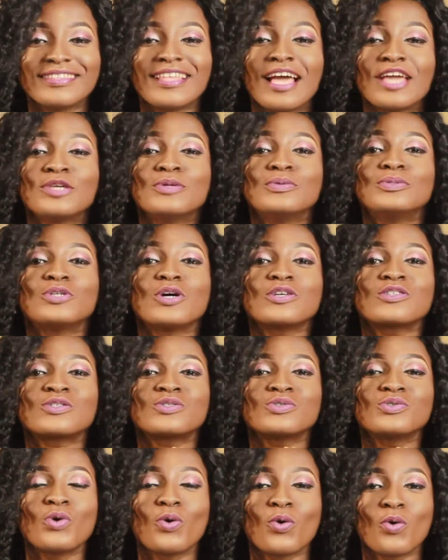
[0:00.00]
that you
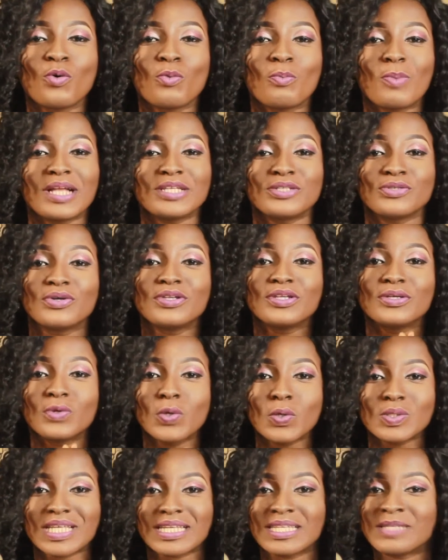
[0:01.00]
just know by the Holy
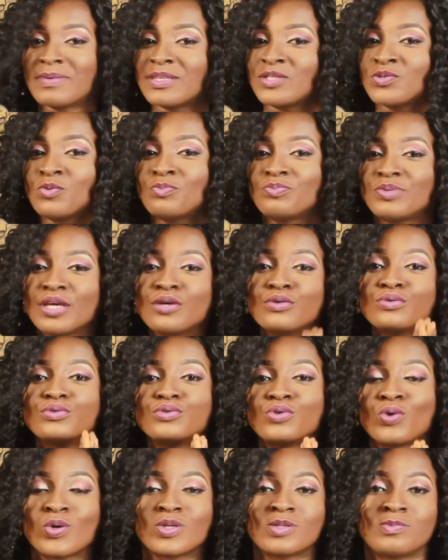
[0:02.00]
Ghost that this person will be a
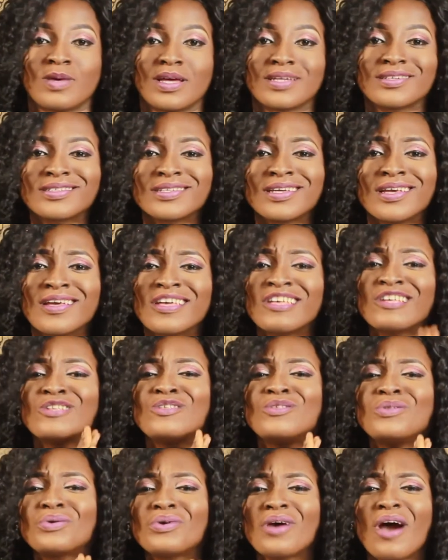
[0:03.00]
good husband.
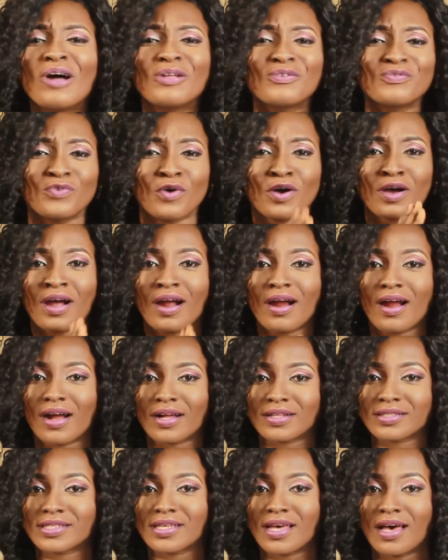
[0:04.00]
Look out for
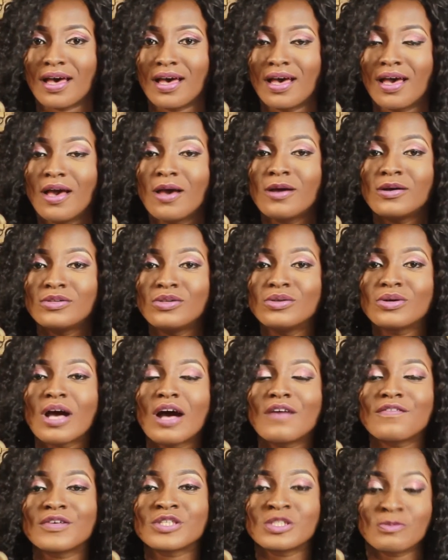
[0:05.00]
character. Look
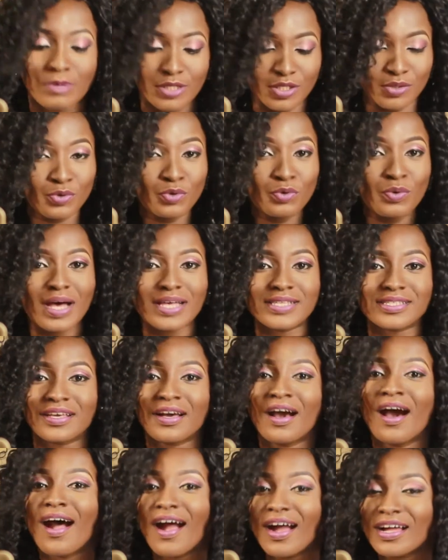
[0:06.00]
out for somebody who has a
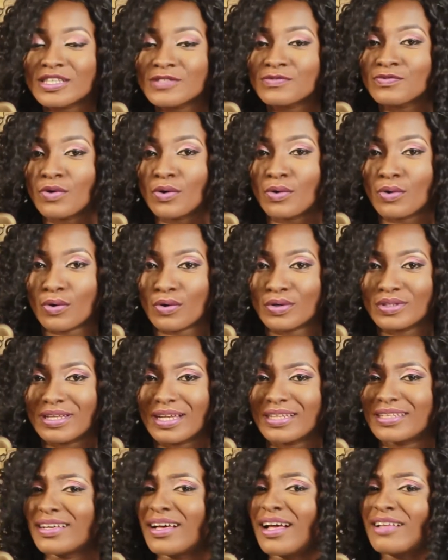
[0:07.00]
heart for God
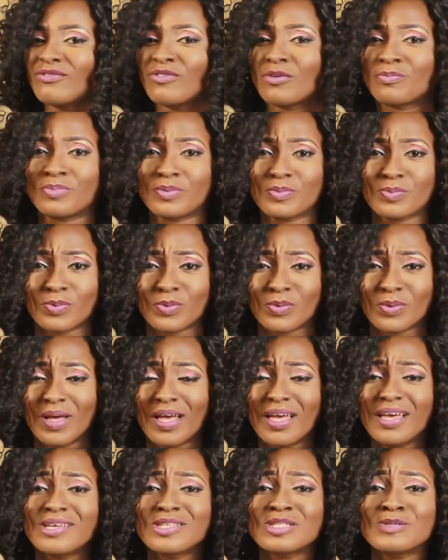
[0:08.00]
and a heart for people.
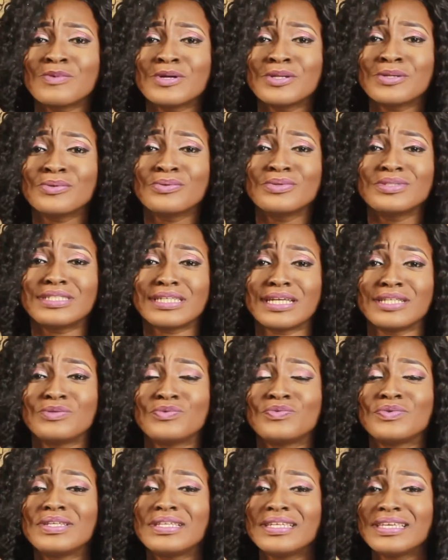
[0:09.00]
Somebody who
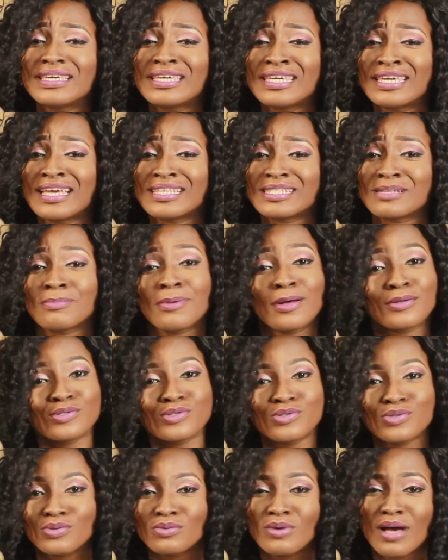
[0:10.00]
genuinely cares
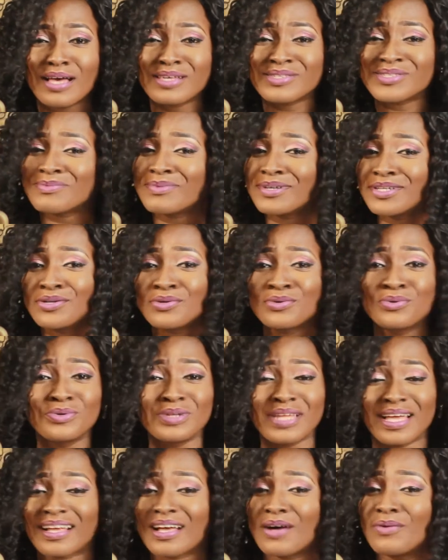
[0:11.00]
about you. And somebody
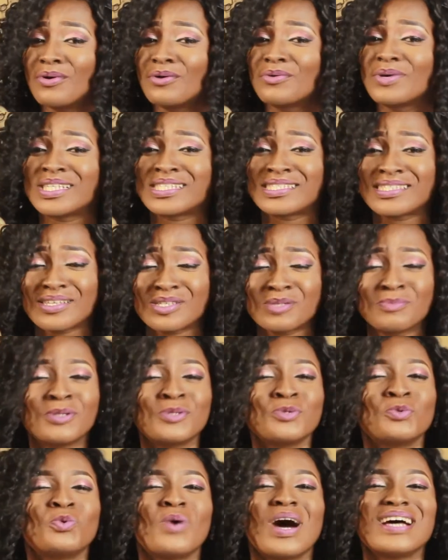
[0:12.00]
who, like I always say,
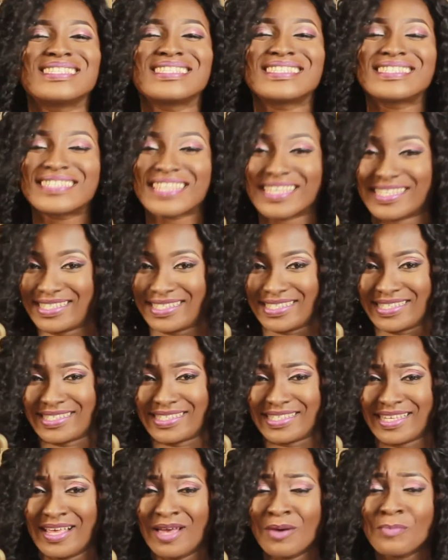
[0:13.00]
somebody who has
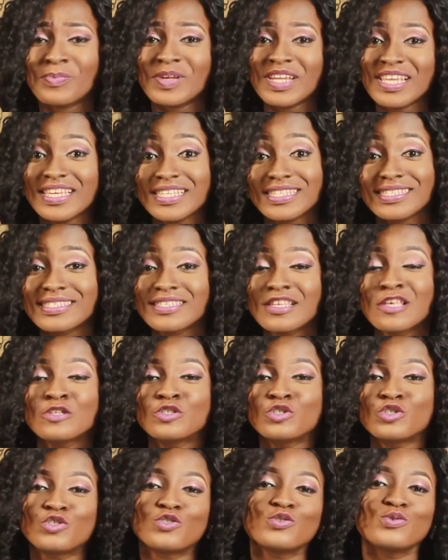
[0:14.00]
sense. Please
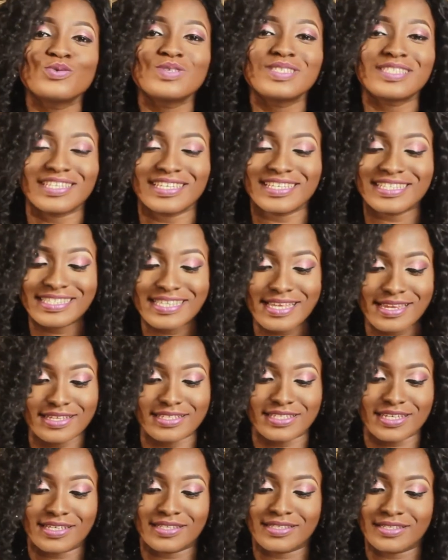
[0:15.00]
choose
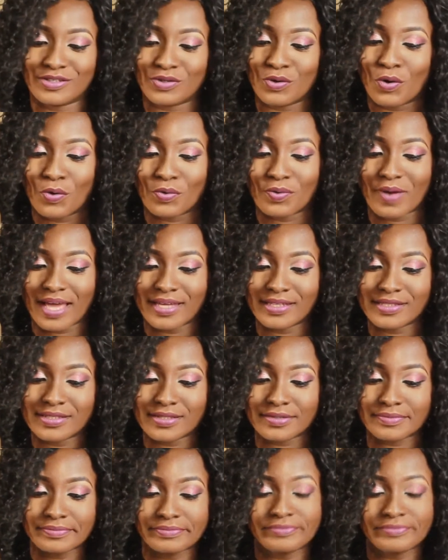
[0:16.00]
intelligently, alright?